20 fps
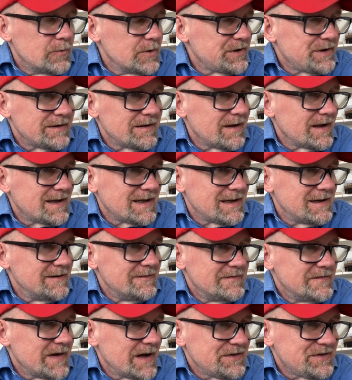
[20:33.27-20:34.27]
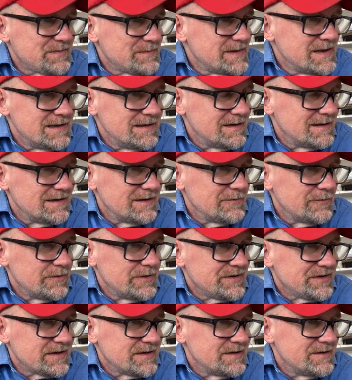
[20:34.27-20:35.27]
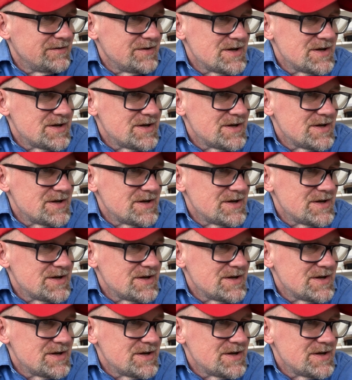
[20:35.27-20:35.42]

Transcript: was it like an investment and it was a